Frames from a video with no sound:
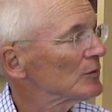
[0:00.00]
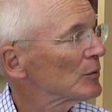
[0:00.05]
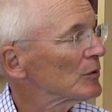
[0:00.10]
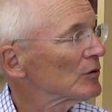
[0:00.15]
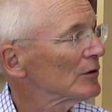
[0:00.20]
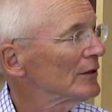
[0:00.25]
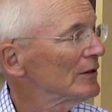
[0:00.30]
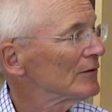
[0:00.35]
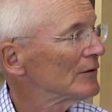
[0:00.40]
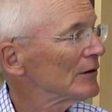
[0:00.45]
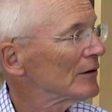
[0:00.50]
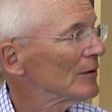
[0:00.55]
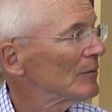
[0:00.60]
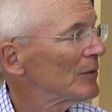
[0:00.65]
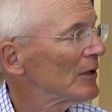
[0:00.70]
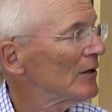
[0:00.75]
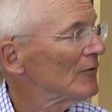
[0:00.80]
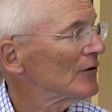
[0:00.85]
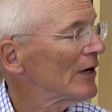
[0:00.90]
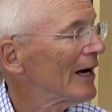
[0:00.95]
believe they're
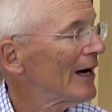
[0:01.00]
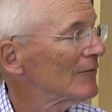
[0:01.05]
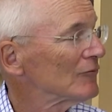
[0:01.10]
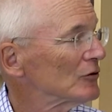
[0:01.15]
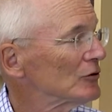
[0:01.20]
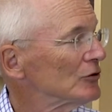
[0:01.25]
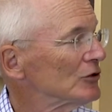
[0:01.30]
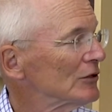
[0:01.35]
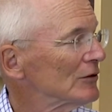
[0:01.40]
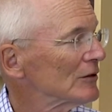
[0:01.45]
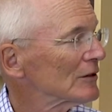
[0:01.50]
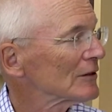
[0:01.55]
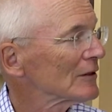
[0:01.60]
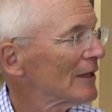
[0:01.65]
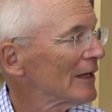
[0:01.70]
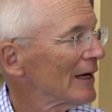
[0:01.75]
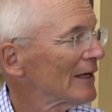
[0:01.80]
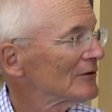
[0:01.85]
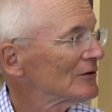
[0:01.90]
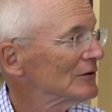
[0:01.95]
above average in the
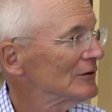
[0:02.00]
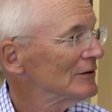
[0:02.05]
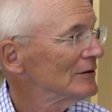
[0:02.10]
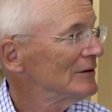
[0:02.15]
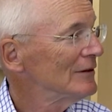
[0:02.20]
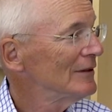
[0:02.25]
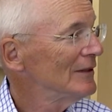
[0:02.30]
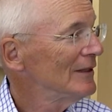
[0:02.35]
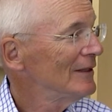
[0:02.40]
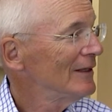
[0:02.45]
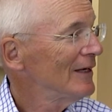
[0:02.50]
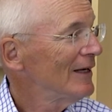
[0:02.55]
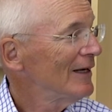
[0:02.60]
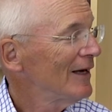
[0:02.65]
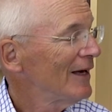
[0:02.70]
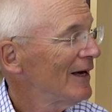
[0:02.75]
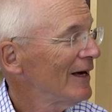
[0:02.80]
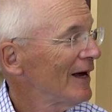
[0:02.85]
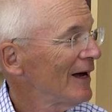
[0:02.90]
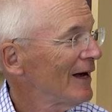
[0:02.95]
class.
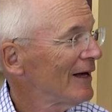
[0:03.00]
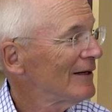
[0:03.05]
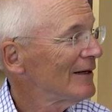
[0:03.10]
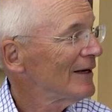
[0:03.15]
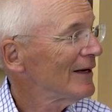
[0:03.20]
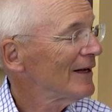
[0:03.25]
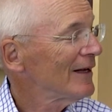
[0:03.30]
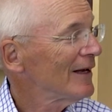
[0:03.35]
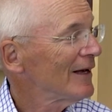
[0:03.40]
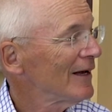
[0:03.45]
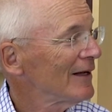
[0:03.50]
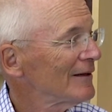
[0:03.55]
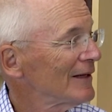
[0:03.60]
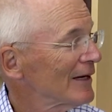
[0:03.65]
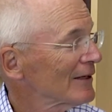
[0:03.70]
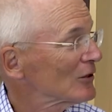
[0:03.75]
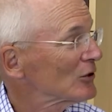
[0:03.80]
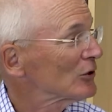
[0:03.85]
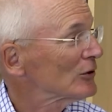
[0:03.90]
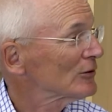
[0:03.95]
And
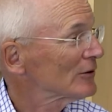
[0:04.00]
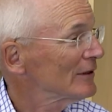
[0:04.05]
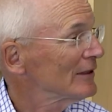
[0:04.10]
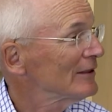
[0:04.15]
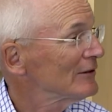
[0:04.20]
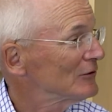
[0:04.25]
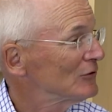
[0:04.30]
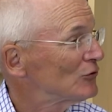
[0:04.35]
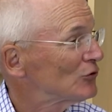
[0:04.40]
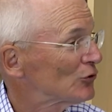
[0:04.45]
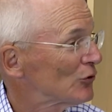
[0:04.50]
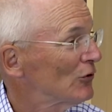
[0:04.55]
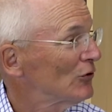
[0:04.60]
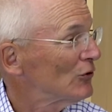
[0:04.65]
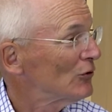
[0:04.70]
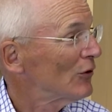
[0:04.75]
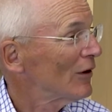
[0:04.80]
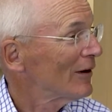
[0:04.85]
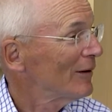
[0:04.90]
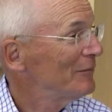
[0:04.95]
that clearly isn't
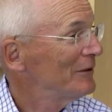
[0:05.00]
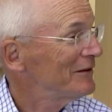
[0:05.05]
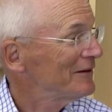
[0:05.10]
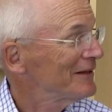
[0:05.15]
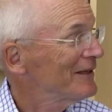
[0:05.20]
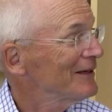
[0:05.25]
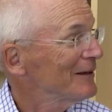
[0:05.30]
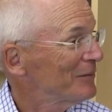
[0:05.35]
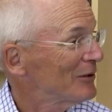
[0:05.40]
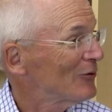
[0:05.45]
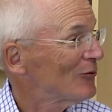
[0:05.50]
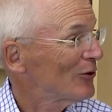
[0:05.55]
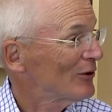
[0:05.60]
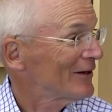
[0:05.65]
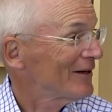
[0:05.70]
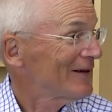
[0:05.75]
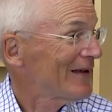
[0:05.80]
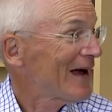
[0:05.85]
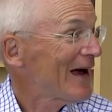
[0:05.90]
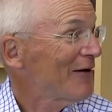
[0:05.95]
true. Yeah. I mean, think about what
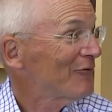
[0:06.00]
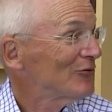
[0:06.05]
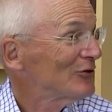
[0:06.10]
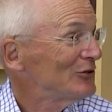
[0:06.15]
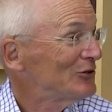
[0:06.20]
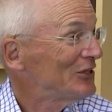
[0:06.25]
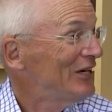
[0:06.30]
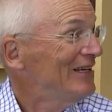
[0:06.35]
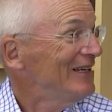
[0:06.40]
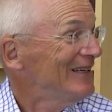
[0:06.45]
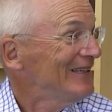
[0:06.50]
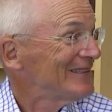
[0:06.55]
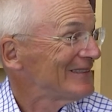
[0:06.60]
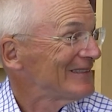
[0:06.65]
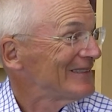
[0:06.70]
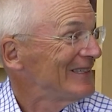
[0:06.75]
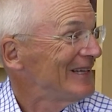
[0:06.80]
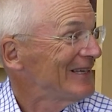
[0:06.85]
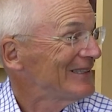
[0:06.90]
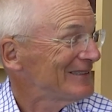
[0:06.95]
an average
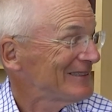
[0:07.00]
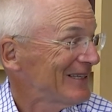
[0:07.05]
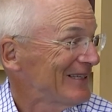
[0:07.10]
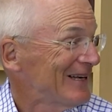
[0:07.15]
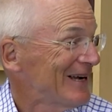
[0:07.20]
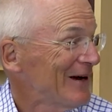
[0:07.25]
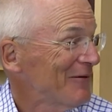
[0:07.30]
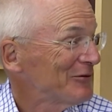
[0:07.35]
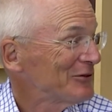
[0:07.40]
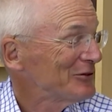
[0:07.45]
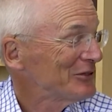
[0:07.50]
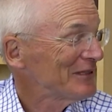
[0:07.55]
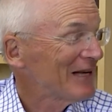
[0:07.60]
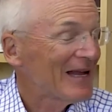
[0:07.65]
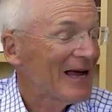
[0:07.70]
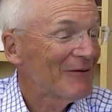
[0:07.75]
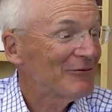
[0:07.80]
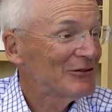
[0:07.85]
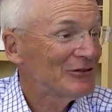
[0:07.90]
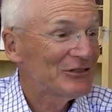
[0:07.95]
is. That's an average. An
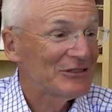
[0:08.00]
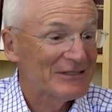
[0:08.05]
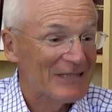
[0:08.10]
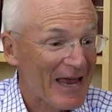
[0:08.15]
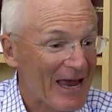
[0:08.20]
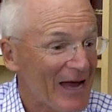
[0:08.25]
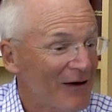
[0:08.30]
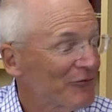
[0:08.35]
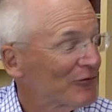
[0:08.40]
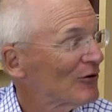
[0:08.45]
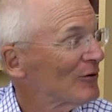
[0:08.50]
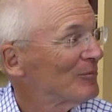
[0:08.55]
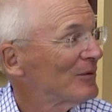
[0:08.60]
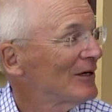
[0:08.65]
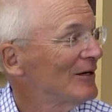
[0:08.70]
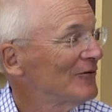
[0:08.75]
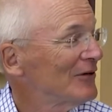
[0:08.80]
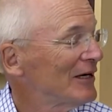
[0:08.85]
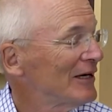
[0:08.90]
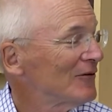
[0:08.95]
average is half or
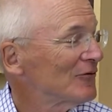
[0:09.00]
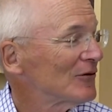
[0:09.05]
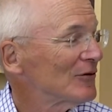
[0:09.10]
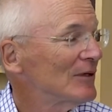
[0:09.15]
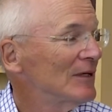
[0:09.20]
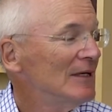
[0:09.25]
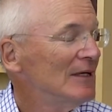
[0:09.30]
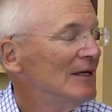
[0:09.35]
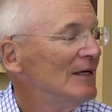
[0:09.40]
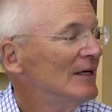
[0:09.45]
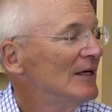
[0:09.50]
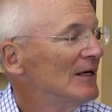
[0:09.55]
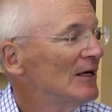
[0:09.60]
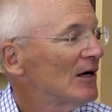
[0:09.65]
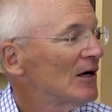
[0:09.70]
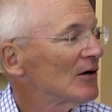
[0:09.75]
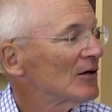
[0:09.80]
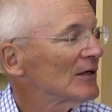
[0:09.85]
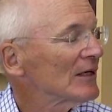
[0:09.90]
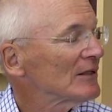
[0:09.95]
above, half or...
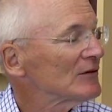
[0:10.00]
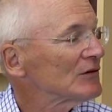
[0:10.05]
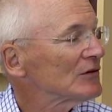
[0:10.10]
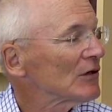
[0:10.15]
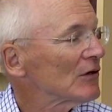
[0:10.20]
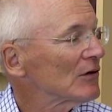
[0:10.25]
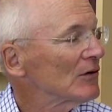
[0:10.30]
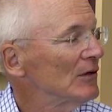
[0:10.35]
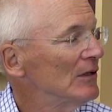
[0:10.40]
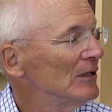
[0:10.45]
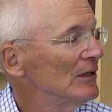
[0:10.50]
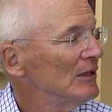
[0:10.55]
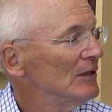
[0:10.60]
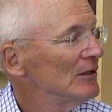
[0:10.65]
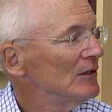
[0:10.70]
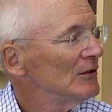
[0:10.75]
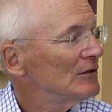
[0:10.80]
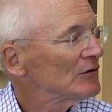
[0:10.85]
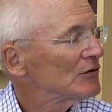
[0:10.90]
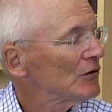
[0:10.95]
Okay, so
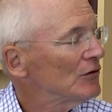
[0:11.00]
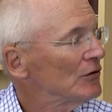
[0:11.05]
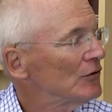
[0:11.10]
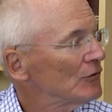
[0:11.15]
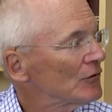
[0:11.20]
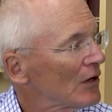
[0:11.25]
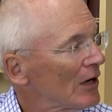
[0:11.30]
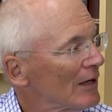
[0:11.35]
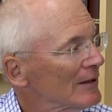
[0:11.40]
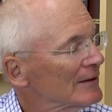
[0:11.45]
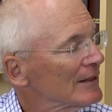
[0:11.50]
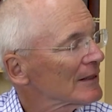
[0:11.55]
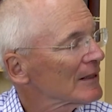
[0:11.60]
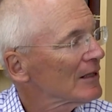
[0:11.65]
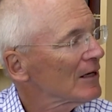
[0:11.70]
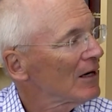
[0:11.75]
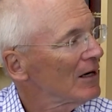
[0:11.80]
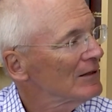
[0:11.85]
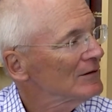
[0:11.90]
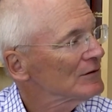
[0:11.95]
you've got to
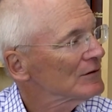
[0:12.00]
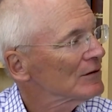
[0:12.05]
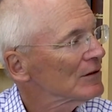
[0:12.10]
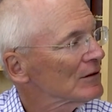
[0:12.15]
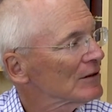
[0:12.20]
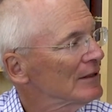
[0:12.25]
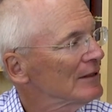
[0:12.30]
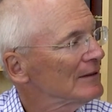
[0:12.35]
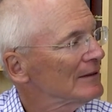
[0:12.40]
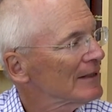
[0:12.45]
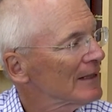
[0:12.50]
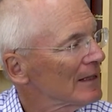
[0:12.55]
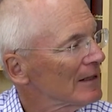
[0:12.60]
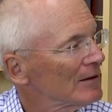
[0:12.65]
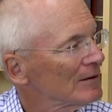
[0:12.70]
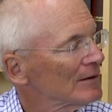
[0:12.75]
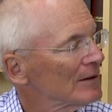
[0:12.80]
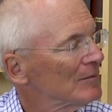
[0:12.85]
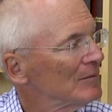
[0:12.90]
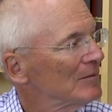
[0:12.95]
constantly
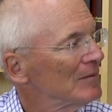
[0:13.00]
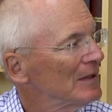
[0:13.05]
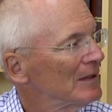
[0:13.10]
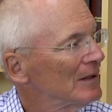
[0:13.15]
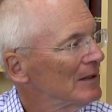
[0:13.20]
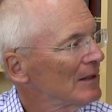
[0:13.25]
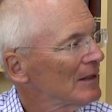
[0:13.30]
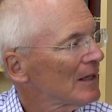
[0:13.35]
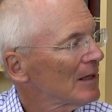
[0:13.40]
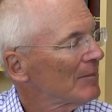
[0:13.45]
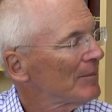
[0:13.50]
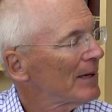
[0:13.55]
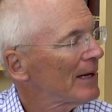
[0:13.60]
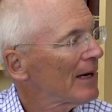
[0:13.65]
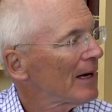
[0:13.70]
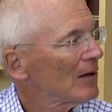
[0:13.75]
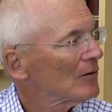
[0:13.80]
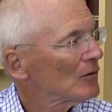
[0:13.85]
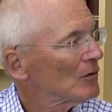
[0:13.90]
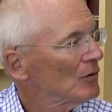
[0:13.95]
tell them
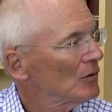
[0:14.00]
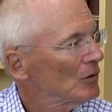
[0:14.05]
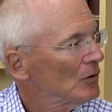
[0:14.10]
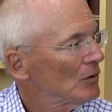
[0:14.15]
about